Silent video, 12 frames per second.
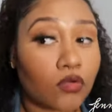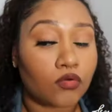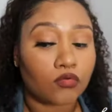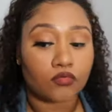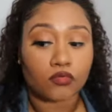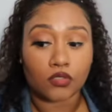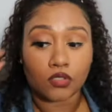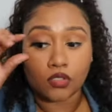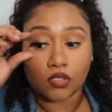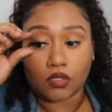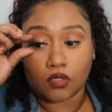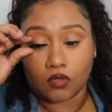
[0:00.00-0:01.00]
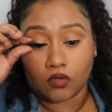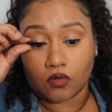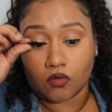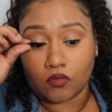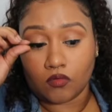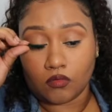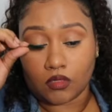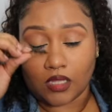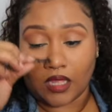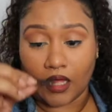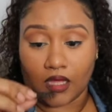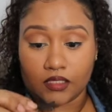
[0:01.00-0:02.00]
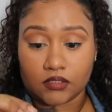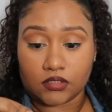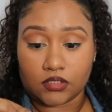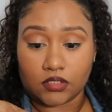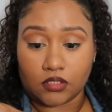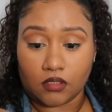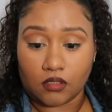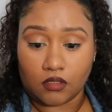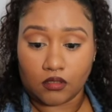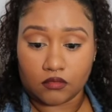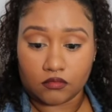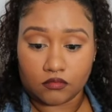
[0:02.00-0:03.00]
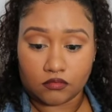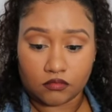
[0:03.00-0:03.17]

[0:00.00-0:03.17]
know who lied to y'all.